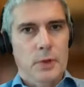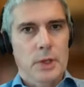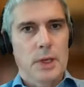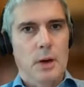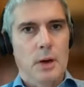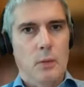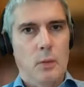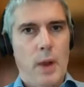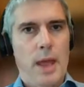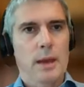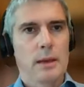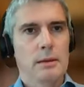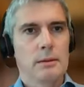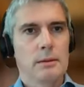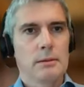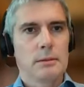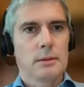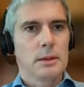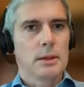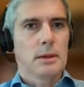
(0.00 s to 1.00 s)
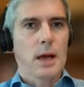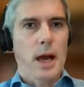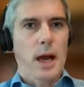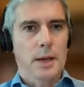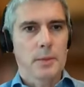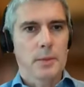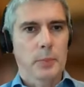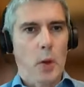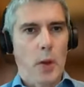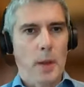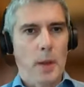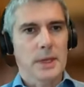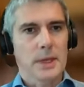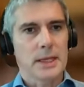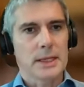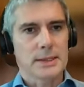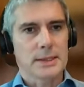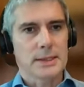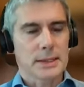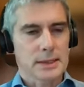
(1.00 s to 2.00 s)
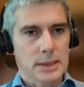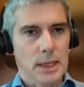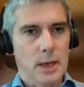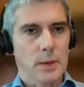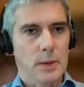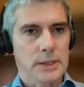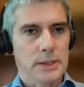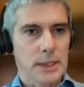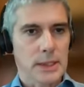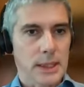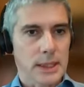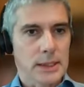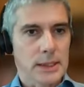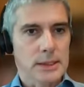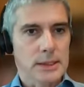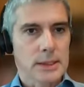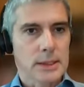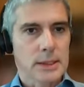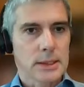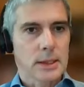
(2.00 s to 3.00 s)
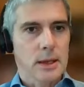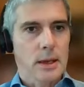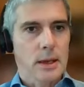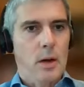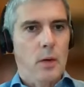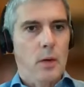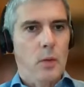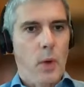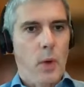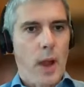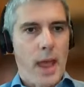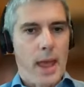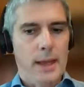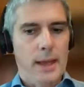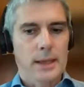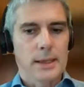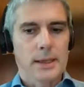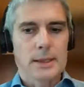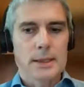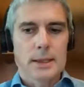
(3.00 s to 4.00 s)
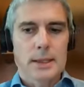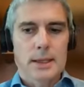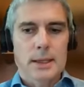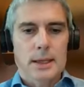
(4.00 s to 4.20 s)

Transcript: you know when unemployment is as low as it is when